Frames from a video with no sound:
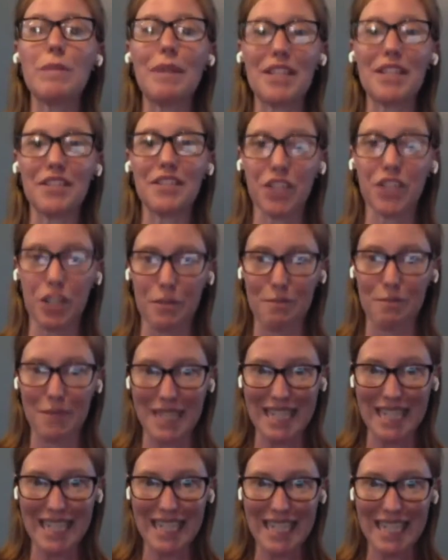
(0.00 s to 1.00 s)
best for your
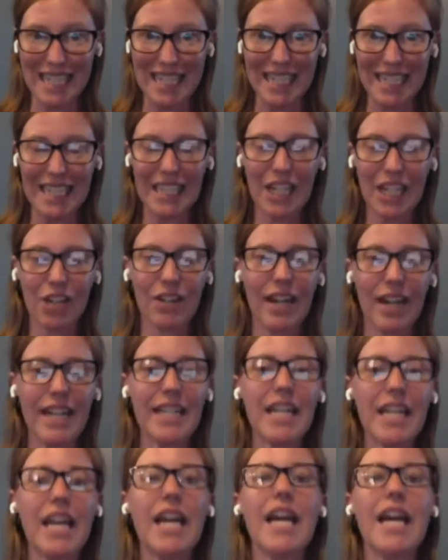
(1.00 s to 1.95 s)
business, all right?